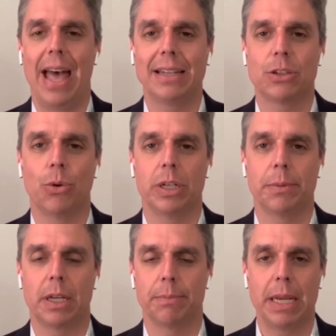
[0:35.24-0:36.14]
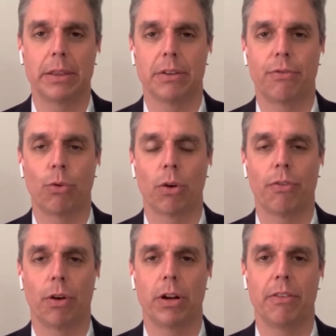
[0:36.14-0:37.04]
that is going to be on the
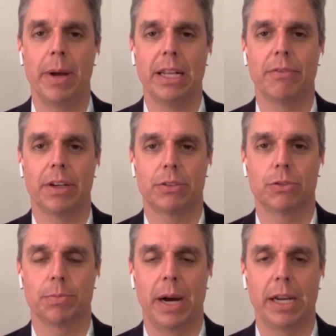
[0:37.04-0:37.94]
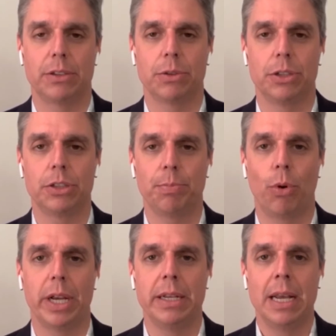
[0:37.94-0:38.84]
forefront of many investors' minds. So at this
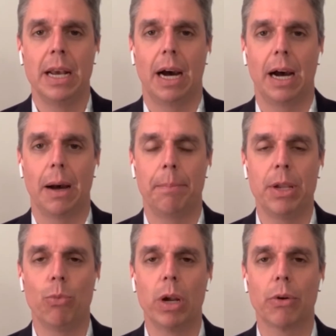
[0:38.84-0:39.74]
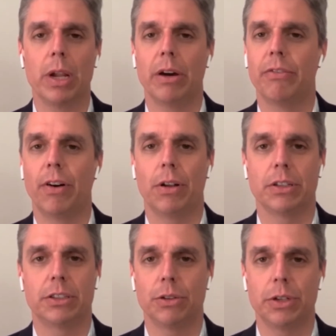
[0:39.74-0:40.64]
point, be wary of
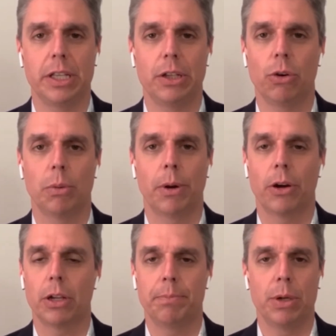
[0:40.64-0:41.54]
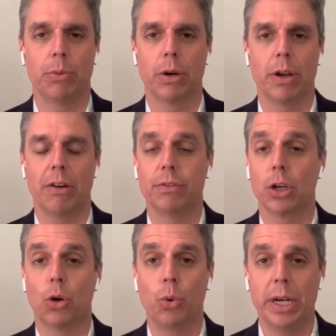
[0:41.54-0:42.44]
volatility in the oil market, be wary of
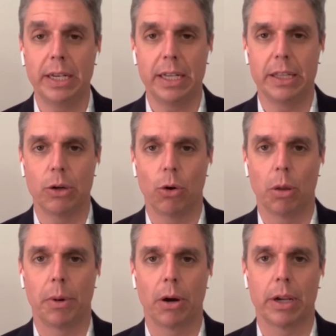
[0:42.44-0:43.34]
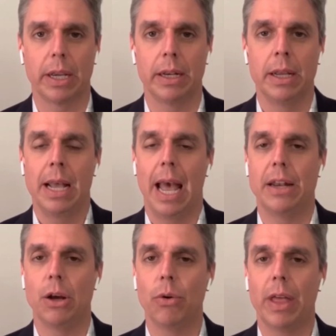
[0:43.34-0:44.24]
liquidity in the oil market,
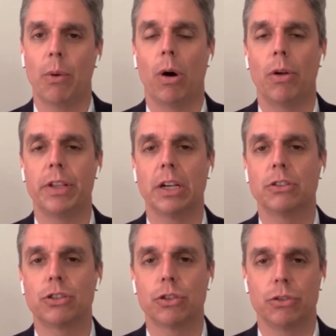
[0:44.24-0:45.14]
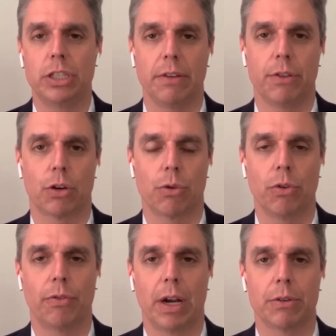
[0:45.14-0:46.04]
and know that while the uncertainty of the
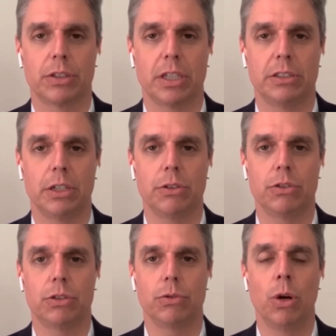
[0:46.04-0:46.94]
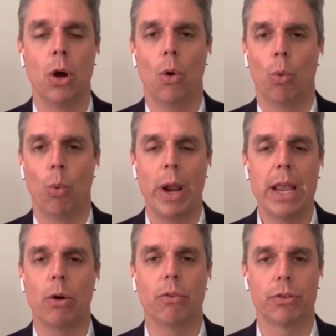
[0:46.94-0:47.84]
coronavirus continues to
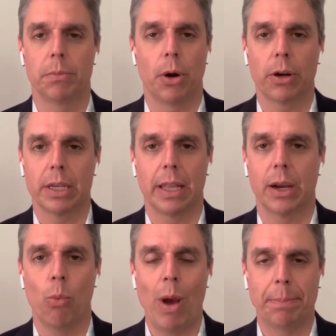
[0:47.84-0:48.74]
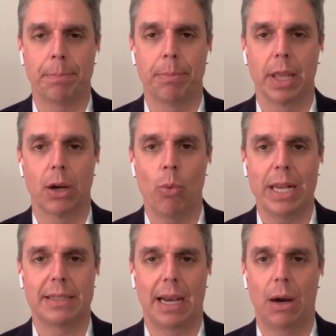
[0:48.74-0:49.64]
weigh over the market like a
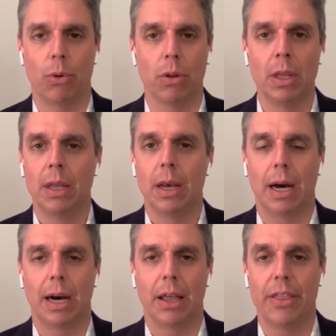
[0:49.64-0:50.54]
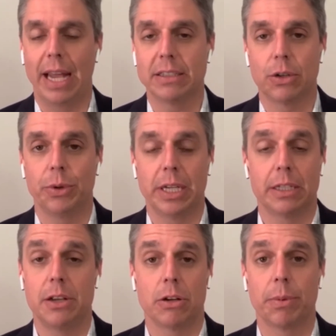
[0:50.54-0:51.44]
wet towel, that is going
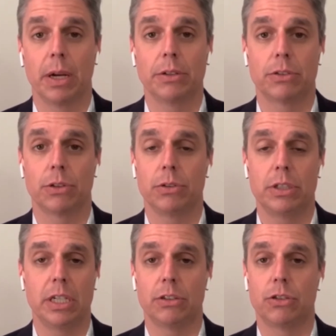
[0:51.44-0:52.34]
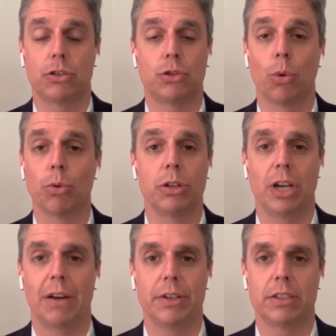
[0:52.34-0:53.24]
to continue to bring uncertainty.
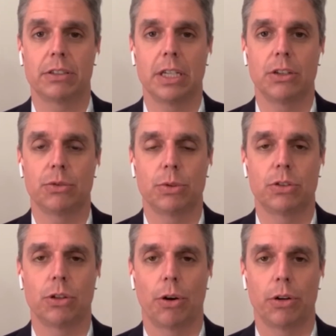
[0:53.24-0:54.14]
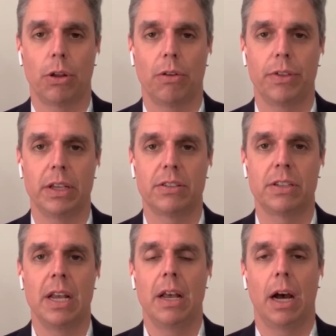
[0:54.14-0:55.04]
Storage, obviously, is what started all of
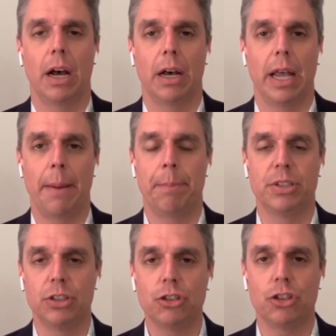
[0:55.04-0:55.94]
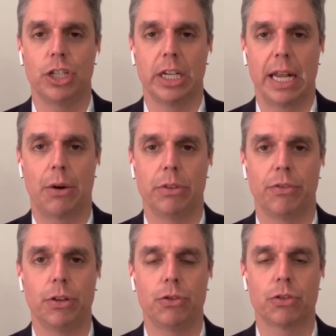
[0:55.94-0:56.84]
this, and positioning now in
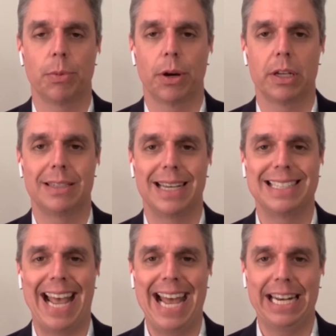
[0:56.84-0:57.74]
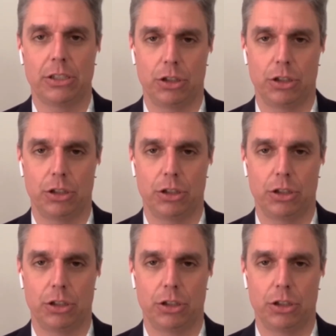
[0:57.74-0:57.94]
the futures markets has added